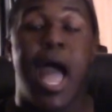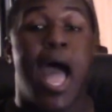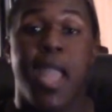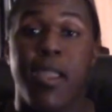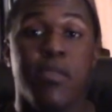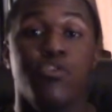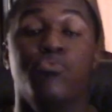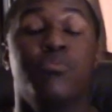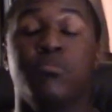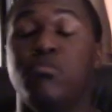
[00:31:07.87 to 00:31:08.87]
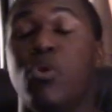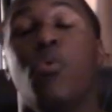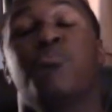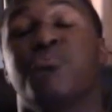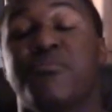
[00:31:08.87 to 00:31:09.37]
you can
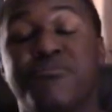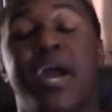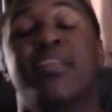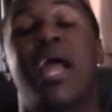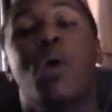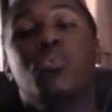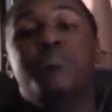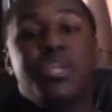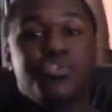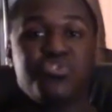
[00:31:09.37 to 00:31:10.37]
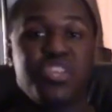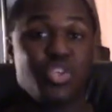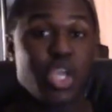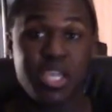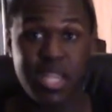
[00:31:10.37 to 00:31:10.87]
know for a fact I will be interested in
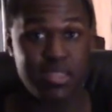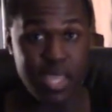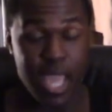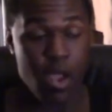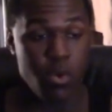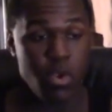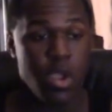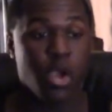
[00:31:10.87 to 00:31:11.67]
checking that thing out,